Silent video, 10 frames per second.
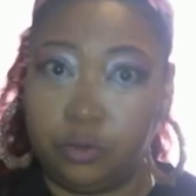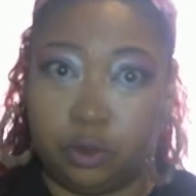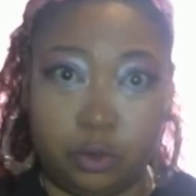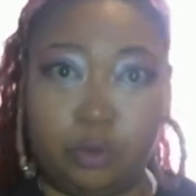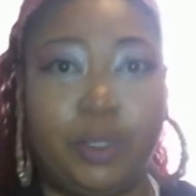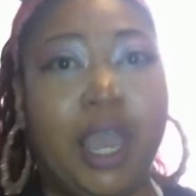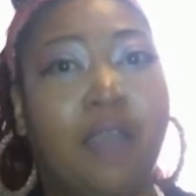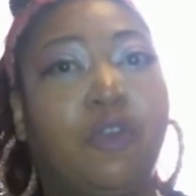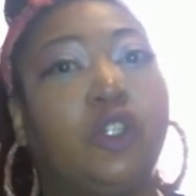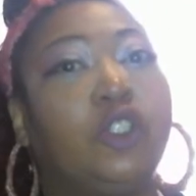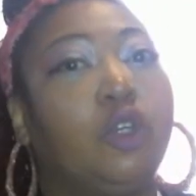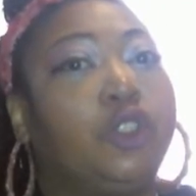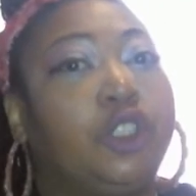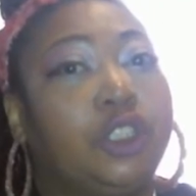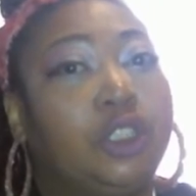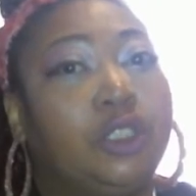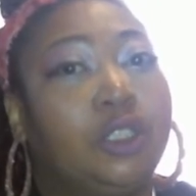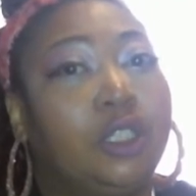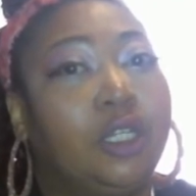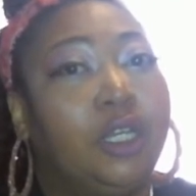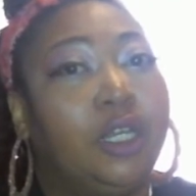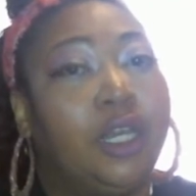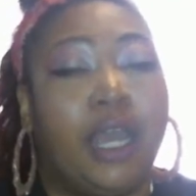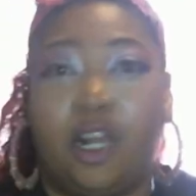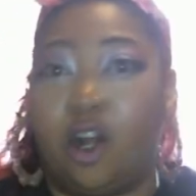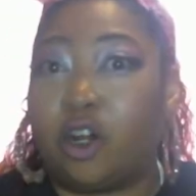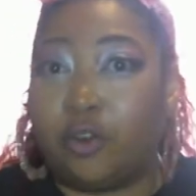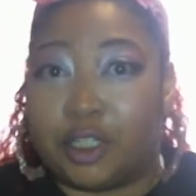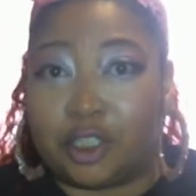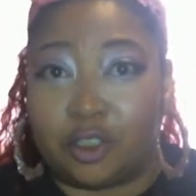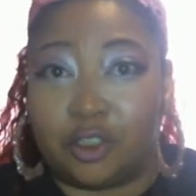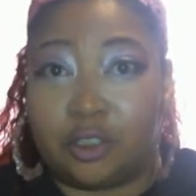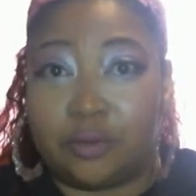because we have our socias and our greasers.